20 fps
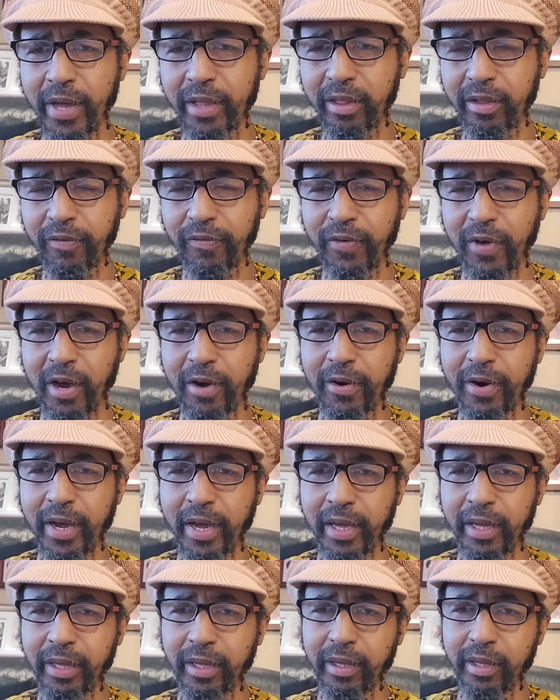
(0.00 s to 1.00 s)

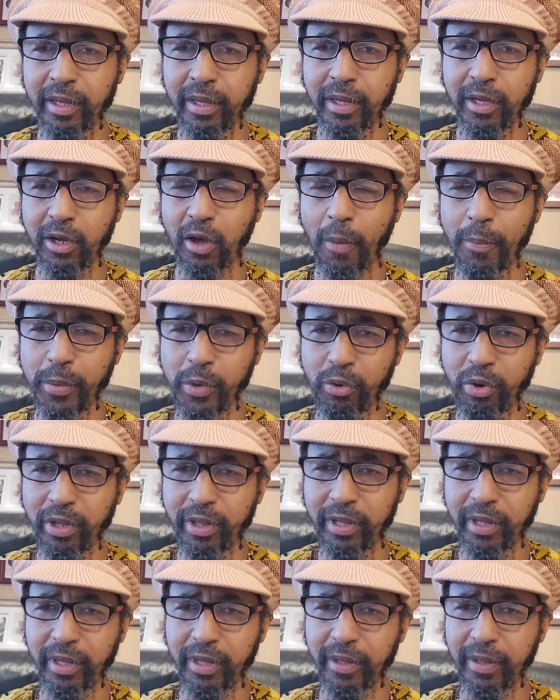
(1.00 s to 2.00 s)
Rastafari
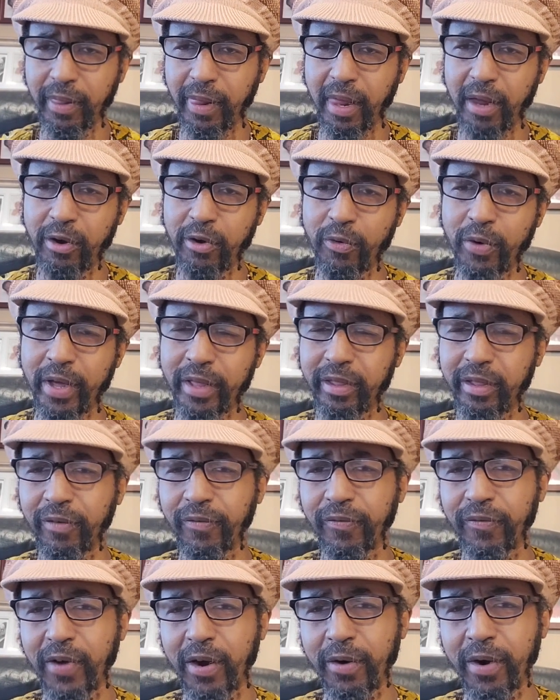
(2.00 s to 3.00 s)
community and the
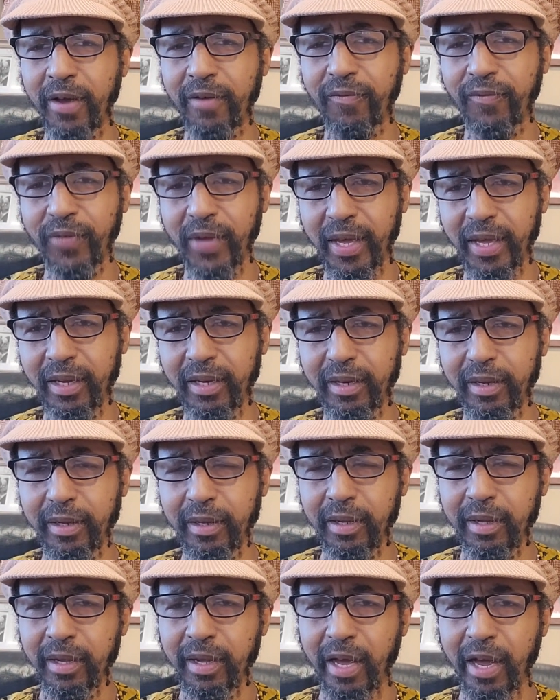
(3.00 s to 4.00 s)
Rastafari faith,
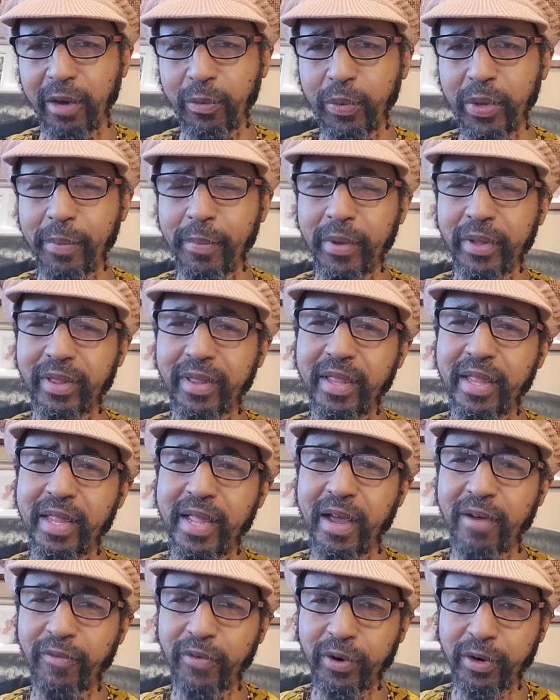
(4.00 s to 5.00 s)
and we must
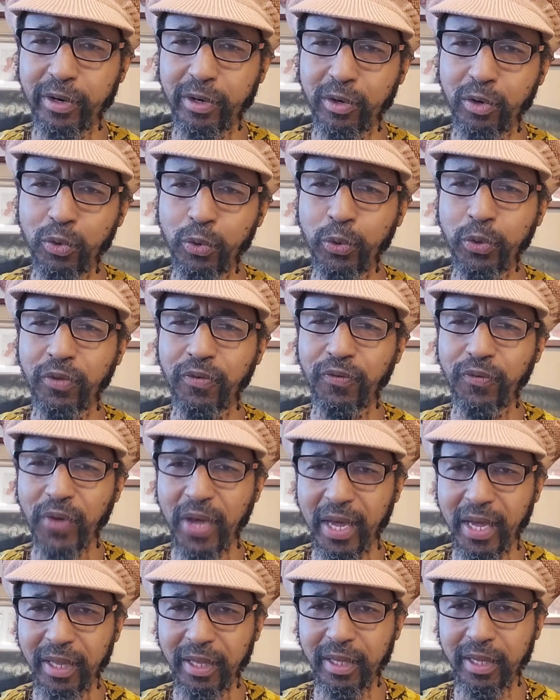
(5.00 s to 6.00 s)
never lose
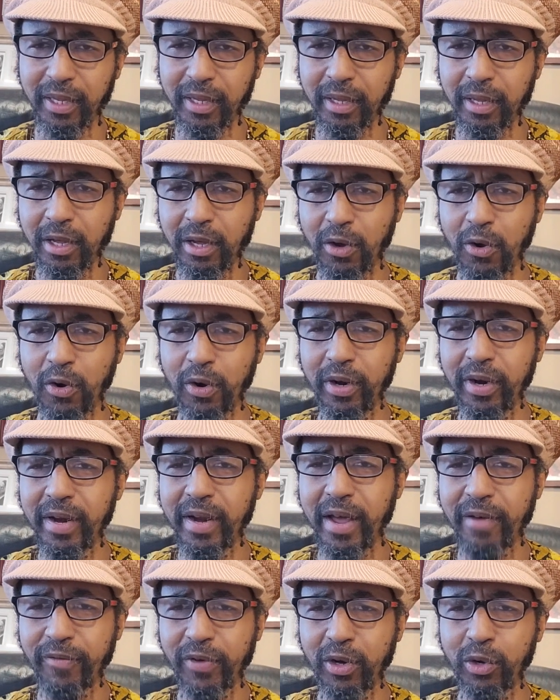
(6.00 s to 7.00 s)
faith or
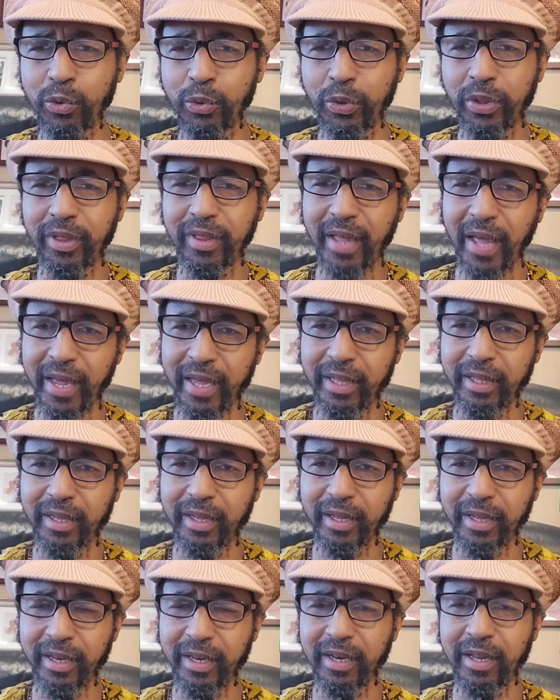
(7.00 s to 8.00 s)
never lose sight
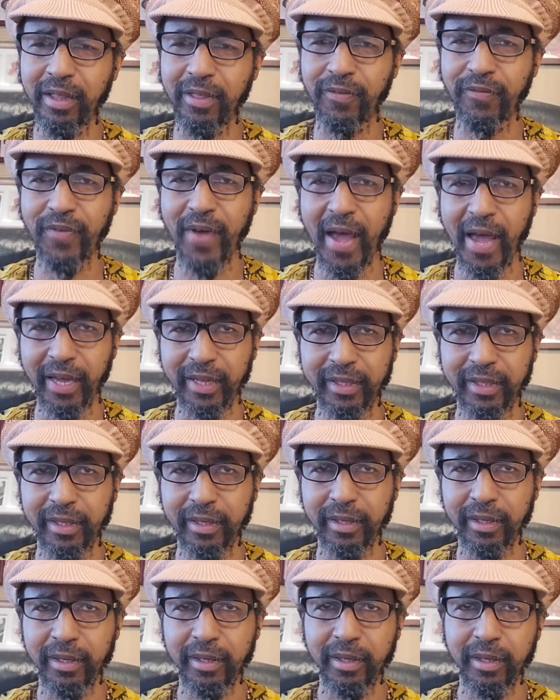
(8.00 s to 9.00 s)
in this fact.
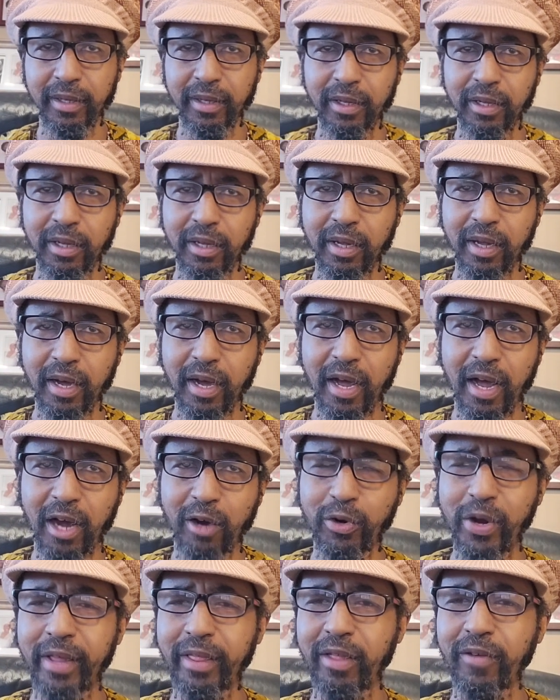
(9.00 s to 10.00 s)

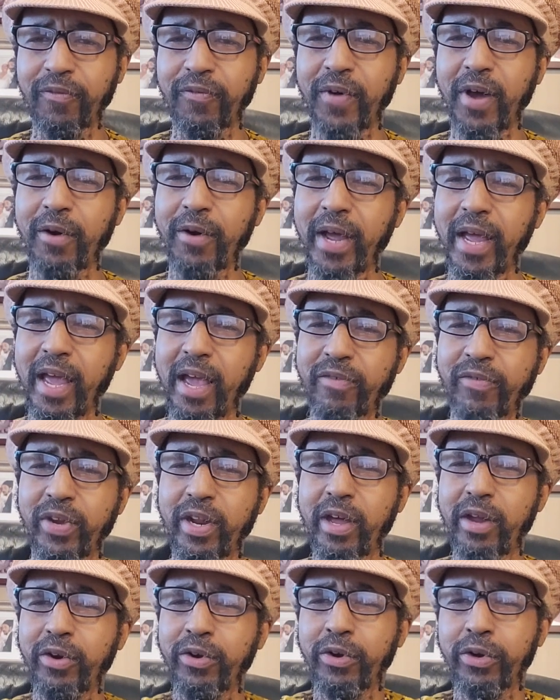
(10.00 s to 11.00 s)
Rastafari,
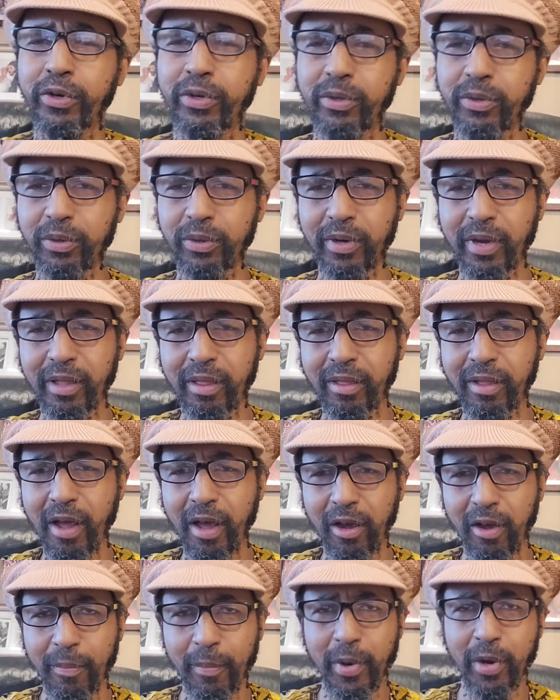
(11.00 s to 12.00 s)
heaven on earth. Let's
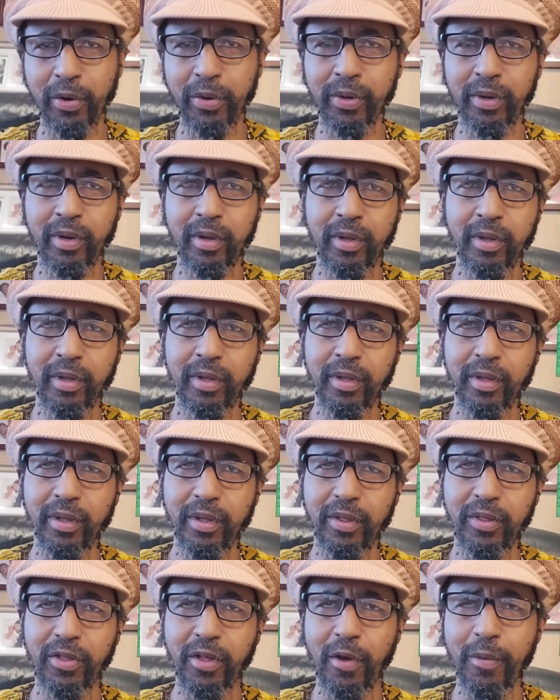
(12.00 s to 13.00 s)
talk about
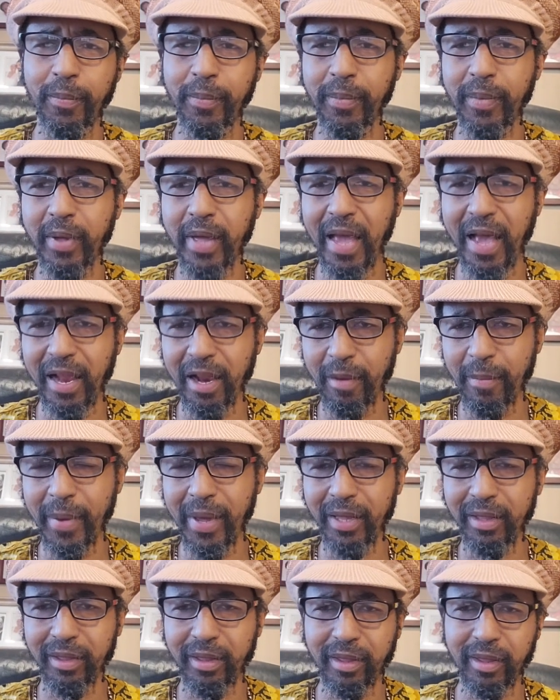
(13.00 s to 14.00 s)
some
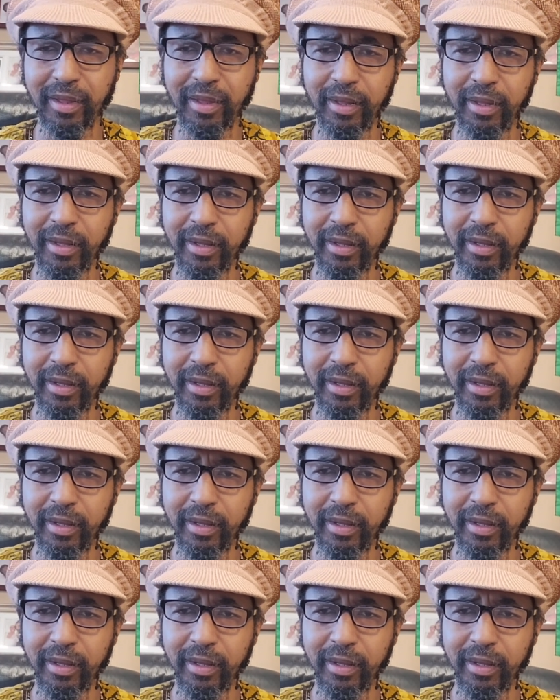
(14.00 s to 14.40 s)
elements